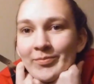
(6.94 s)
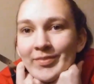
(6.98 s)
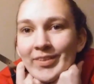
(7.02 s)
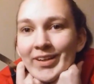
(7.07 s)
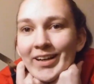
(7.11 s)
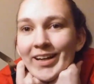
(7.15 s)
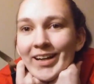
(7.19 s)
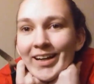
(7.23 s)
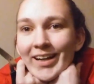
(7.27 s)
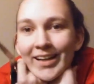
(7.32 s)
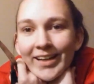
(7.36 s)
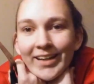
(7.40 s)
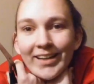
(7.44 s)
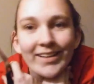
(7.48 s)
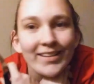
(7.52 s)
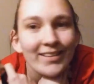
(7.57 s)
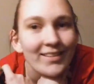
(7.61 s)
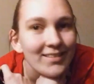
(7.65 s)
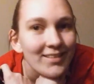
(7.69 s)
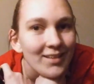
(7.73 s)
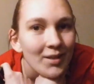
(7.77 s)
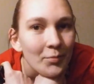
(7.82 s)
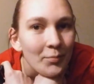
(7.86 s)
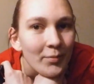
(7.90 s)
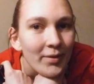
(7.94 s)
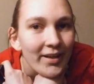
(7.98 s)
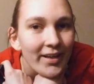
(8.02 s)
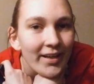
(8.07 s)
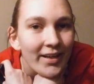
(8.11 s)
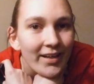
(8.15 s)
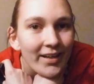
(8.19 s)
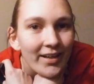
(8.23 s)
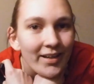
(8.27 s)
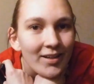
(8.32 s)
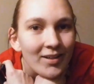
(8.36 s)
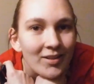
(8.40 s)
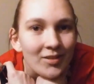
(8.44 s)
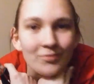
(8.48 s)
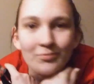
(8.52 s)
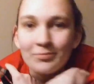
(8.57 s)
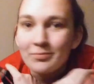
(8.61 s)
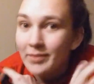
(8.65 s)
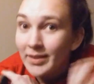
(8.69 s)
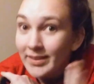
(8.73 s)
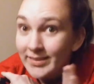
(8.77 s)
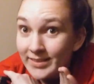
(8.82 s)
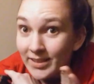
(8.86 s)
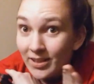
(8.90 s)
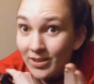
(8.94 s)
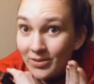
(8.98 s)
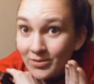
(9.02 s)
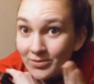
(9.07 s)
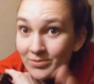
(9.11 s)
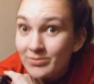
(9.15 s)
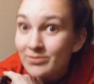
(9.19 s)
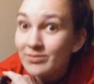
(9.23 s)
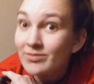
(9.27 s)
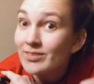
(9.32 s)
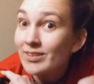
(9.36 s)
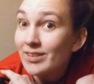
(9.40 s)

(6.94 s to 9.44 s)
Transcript: I cut my hair myself